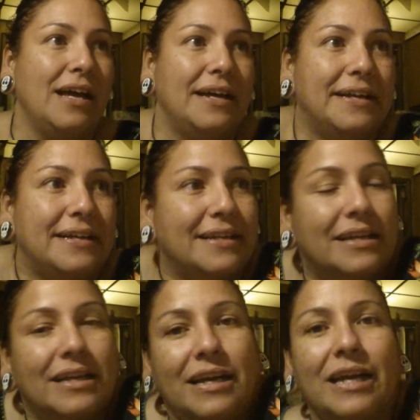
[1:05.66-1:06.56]
Uh,
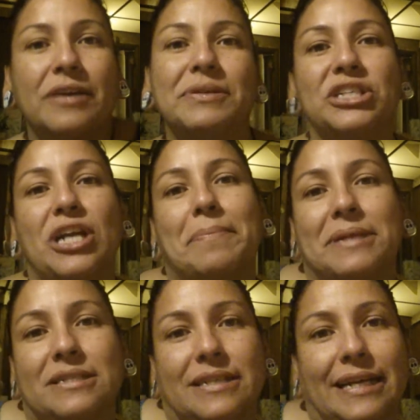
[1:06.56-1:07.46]
I went
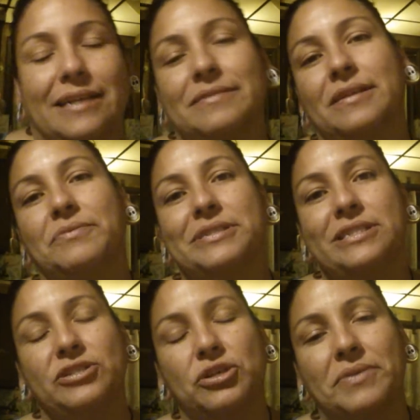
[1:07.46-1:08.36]
shopping today. I went
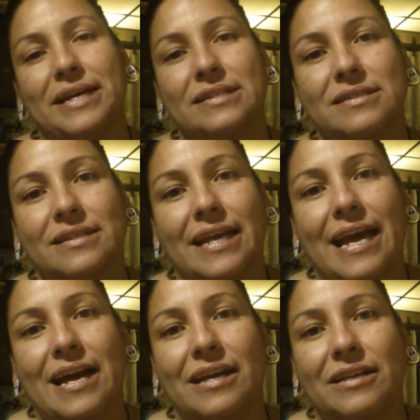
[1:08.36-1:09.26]
to Joann's. They
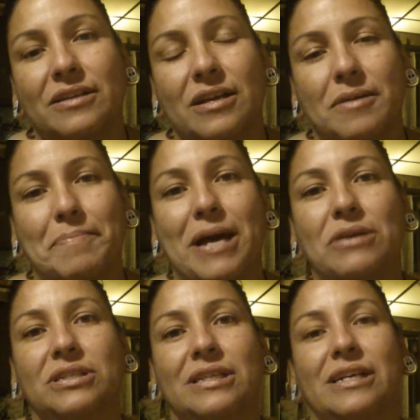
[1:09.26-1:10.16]
had a
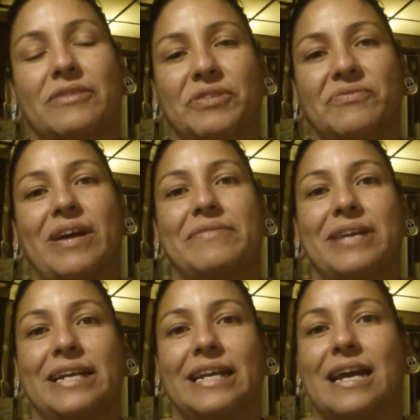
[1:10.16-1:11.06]
pound of love for
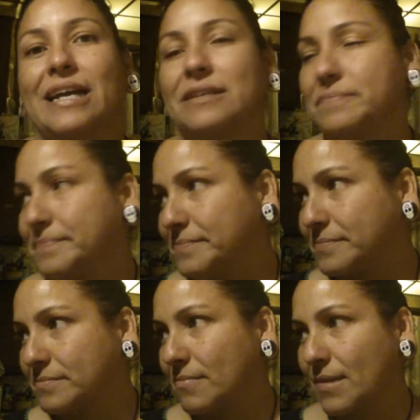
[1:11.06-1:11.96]
$5.99.
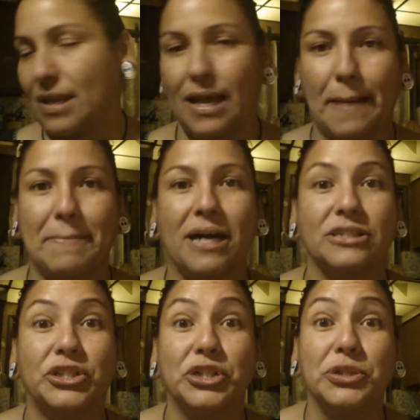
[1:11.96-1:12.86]
I
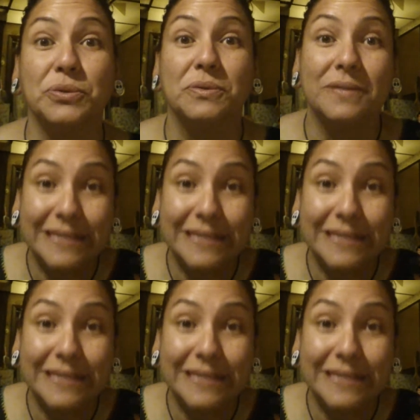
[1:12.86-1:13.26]
bought two.